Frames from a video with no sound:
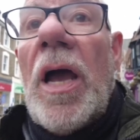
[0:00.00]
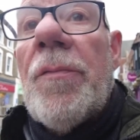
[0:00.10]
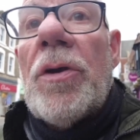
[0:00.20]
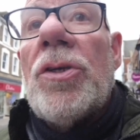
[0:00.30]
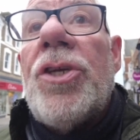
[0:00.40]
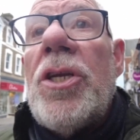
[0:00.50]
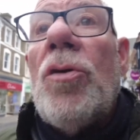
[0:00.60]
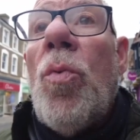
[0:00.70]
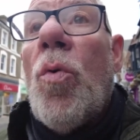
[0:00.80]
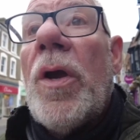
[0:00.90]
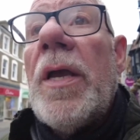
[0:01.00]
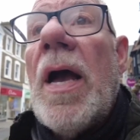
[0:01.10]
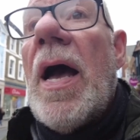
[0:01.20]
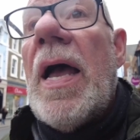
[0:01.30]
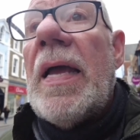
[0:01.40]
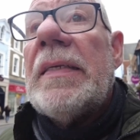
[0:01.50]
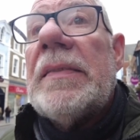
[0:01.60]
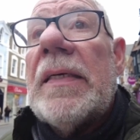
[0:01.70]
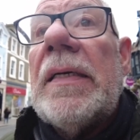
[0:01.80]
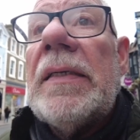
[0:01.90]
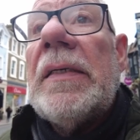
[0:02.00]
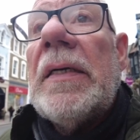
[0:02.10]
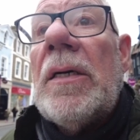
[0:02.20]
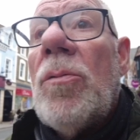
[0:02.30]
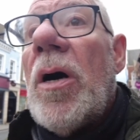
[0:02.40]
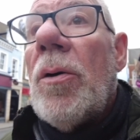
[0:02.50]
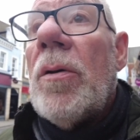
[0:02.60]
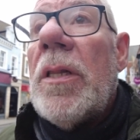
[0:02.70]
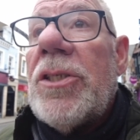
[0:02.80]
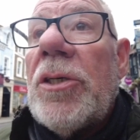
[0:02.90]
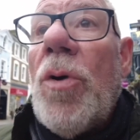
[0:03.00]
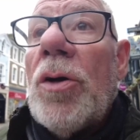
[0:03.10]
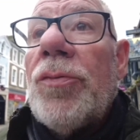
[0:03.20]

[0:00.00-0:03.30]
Anyway, continue walking and well, let's see what